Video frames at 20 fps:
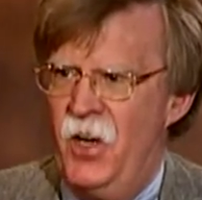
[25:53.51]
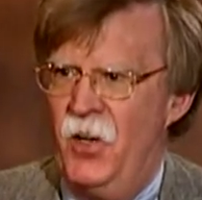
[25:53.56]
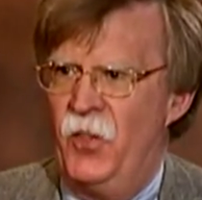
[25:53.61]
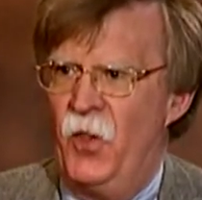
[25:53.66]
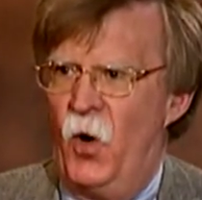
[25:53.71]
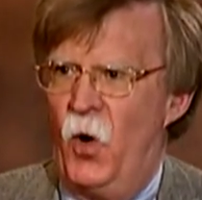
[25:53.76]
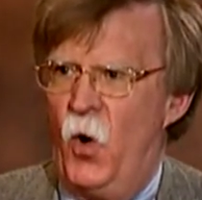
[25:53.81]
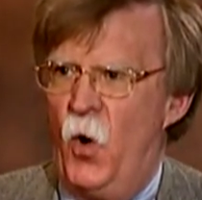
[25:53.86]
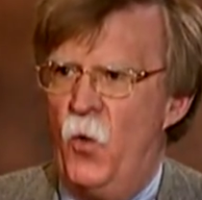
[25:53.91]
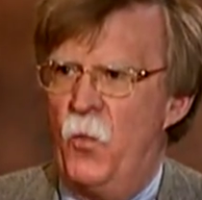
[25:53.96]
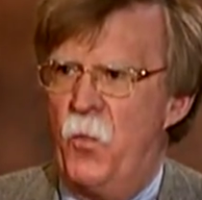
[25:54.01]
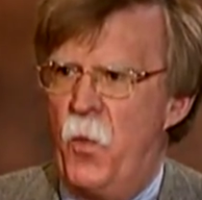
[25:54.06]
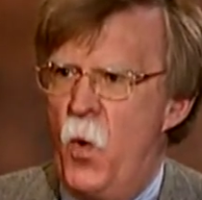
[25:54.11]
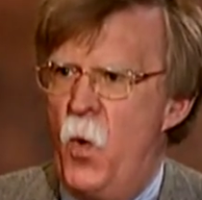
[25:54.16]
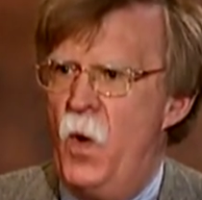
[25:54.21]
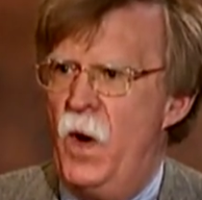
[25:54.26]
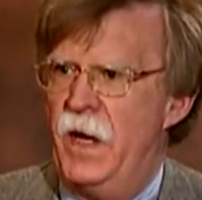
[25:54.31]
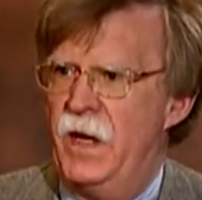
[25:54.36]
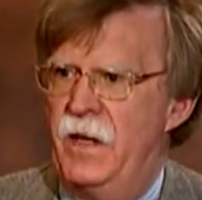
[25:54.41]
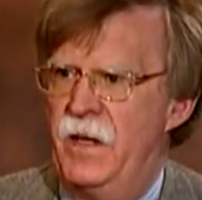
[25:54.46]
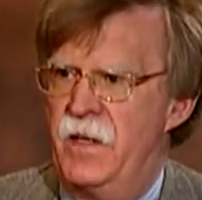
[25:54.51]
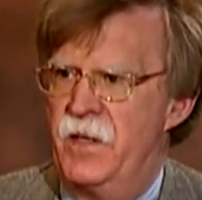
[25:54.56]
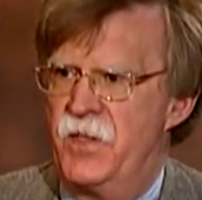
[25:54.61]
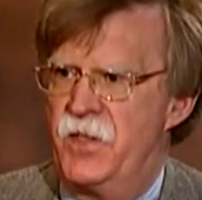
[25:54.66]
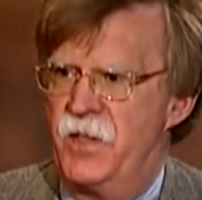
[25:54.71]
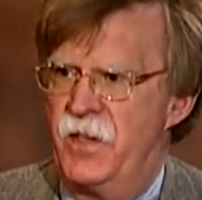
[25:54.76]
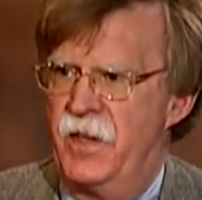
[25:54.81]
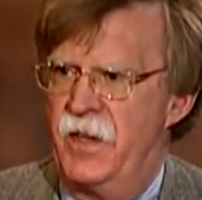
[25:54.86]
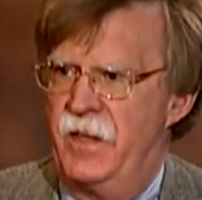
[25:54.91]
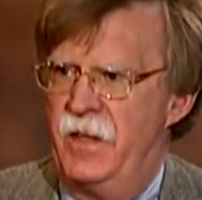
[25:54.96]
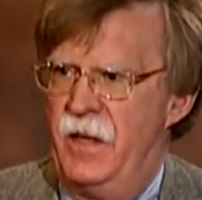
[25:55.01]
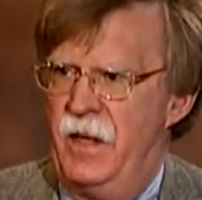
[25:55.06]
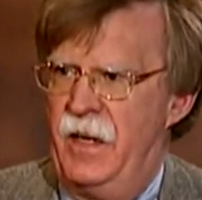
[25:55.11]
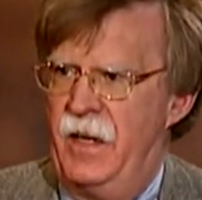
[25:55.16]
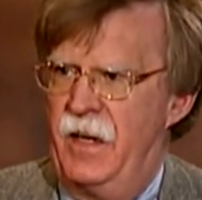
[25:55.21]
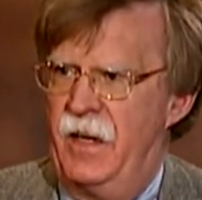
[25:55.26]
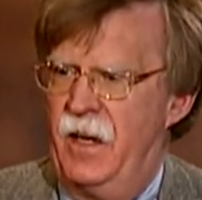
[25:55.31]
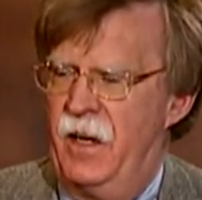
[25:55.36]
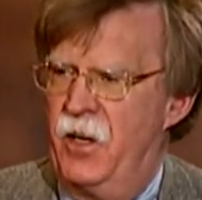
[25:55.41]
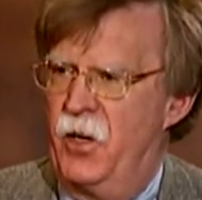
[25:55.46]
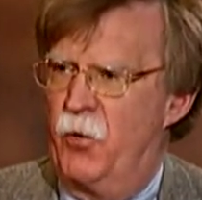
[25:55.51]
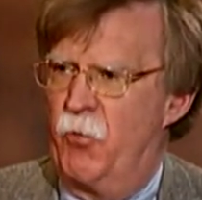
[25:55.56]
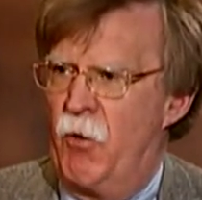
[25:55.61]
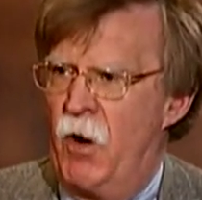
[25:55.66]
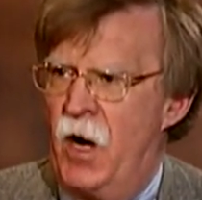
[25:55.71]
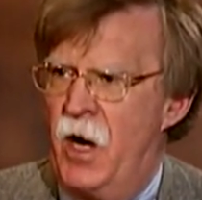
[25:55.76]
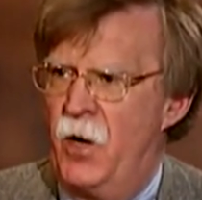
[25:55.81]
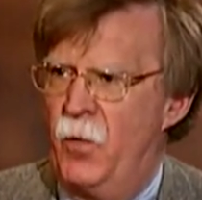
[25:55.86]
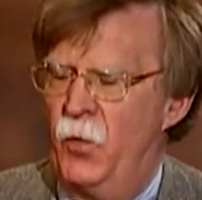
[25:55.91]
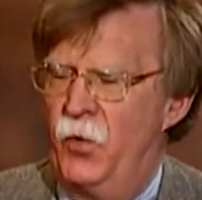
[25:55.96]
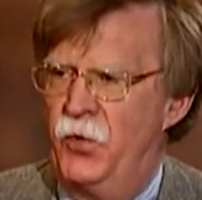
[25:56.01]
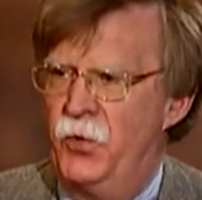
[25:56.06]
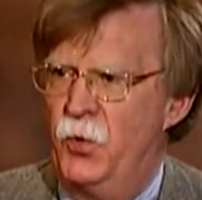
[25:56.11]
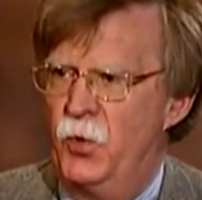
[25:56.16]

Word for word: The whole point is that an Iran with